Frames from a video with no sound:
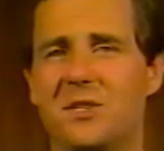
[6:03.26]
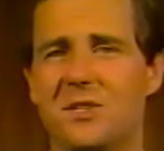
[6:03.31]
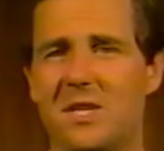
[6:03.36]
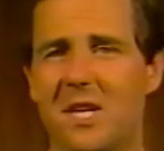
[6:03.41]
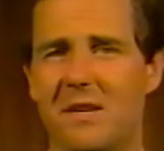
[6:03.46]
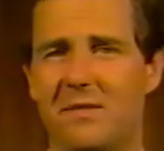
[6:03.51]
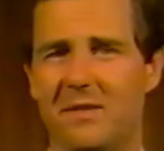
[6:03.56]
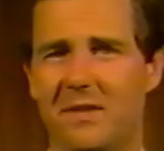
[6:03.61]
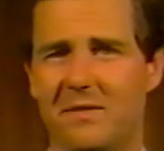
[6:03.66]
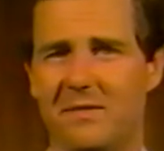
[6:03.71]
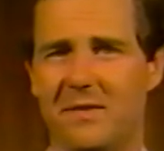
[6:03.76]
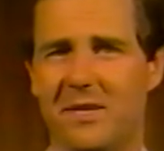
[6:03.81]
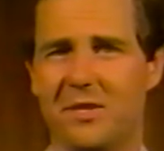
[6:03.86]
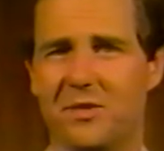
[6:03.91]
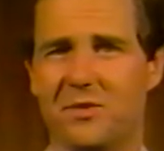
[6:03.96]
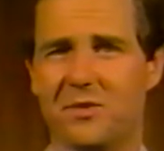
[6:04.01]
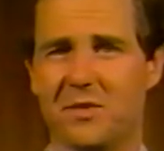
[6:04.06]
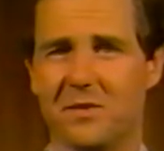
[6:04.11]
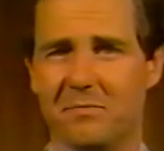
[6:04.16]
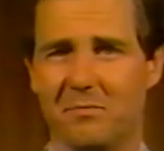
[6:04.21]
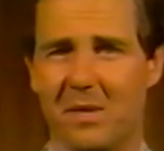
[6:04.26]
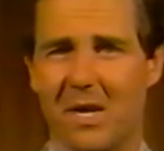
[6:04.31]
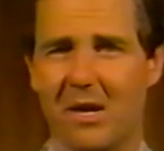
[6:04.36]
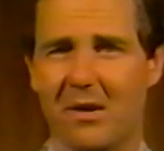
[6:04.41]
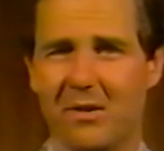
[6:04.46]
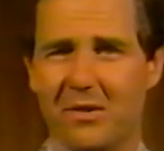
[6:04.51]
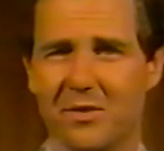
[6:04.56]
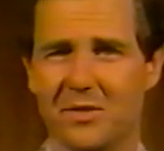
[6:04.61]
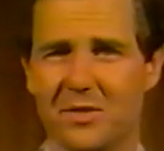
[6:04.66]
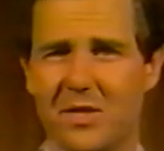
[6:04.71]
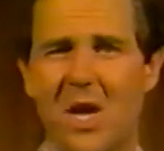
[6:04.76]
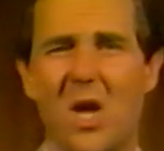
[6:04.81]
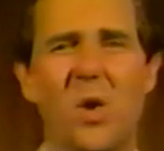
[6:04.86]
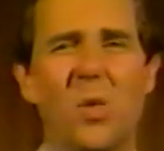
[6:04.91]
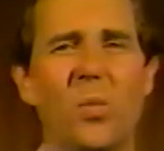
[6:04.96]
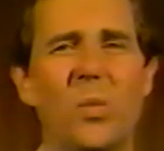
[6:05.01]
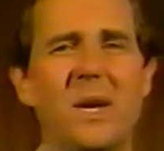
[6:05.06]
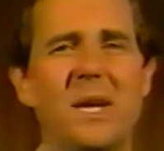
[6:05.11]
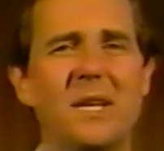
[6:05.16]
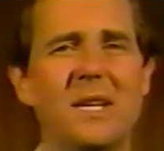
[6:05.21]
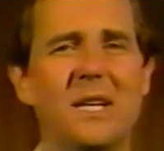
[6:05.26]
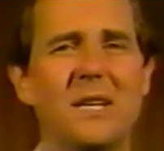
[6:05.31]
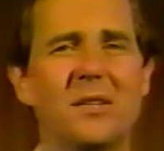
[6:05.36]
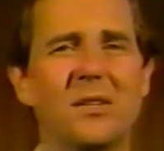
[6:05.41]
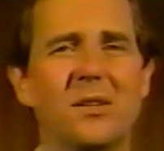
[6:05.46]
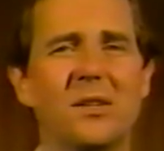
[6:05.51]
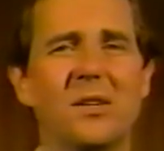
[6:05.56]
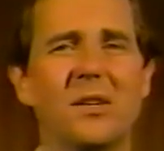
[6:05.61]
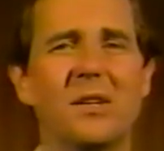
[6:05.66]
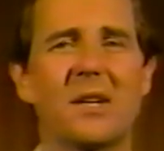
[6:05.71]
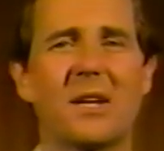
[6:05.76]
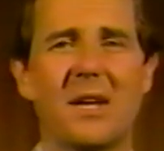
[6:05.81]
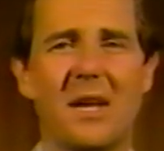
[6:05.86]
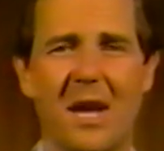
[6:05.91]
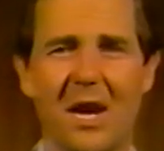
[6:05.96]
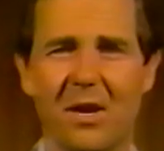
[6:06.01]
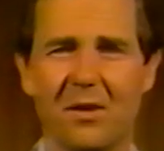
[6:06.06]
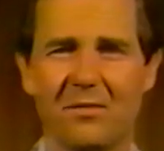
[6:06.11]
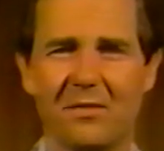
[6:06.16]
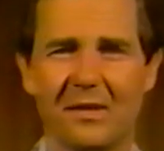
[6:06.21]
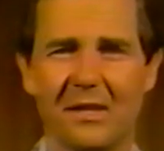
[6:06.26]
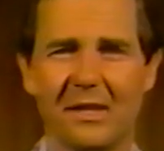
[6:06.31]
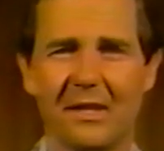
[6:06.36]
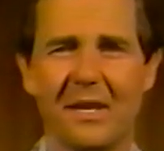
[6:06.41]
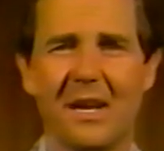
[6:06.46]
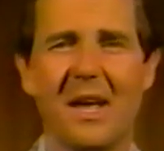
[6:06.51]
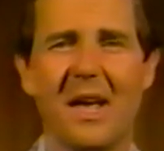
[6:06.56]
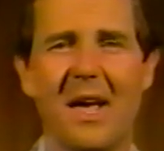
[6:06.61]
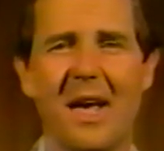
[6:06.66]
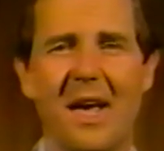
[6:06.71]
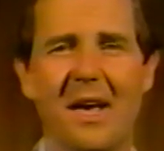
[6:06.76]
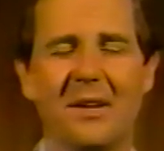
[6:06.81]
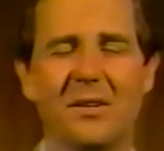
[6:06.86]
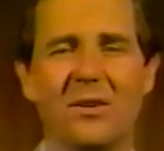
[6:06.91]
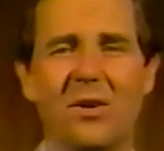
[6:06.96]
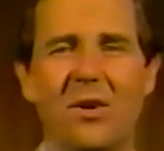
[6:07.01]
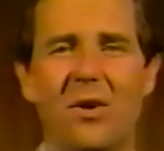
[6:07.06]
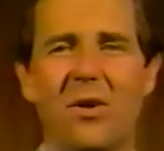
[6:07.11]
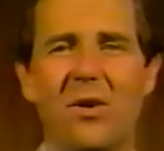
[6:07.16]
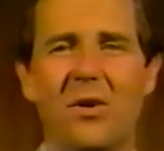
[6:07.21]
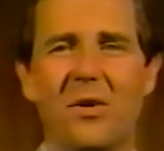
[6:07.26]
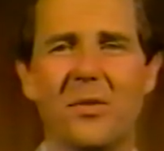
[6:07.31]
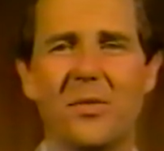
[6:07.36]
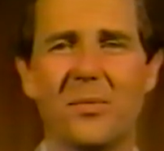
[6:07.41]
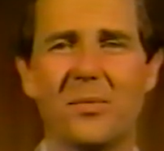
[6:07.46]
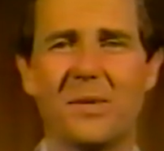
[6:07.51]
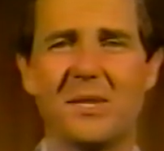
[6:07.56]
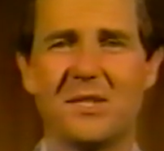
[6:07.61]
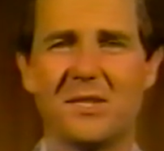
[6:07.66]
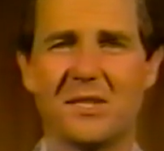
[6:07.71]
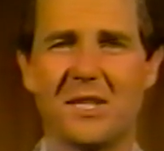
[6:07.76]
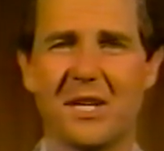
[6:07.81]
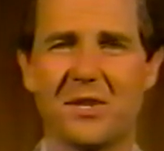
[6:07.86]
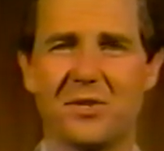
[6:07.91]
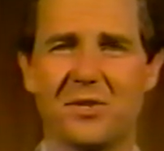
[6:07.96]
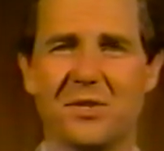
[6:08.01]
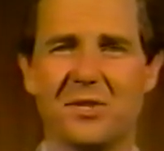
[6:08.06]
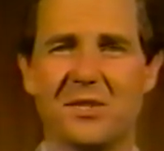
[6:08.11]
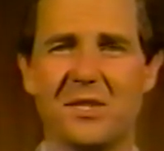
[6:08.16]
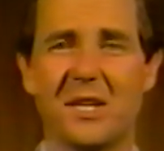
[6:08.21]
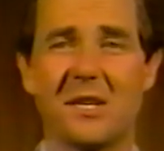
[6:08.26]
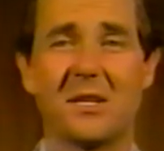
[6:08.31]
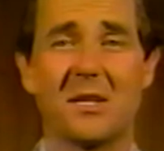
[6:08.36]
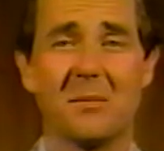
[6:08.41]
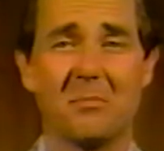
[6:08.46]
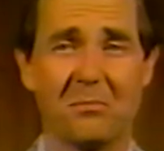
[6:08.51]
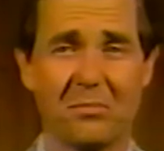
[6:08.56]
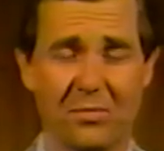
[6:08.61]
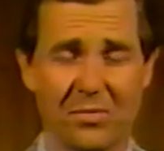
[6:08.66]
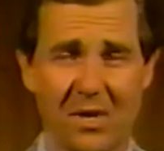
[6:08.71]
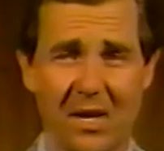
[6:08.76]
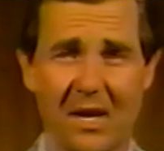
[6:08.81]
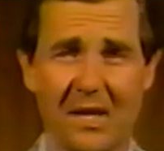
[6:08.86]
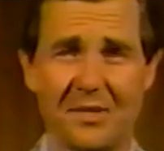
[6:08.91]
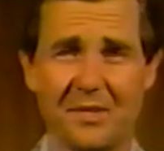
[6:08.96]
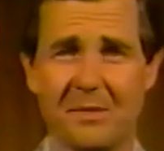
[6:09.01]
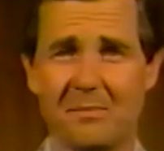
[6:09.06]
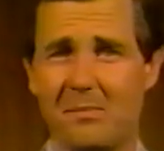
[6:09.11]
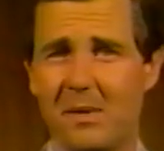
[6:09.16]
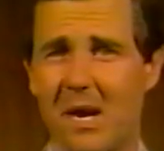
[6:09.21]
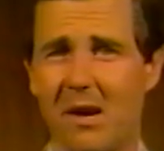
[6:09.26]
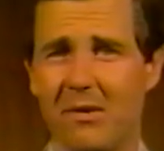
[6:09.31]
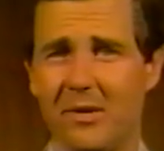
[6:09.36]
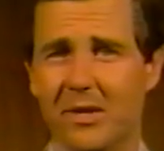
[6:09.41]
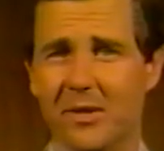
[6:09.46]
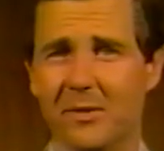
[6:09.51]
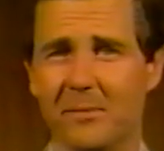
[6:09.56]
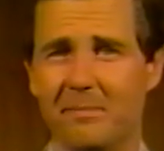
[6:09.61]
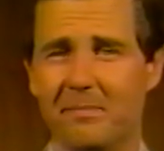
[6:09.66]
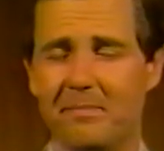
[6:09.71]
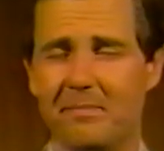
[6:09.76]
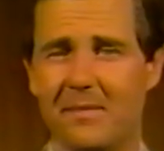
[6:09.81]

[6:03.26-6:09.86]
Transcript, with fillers: the safety features of barriers, we need to look carefully at all three sections that comprise a barrier.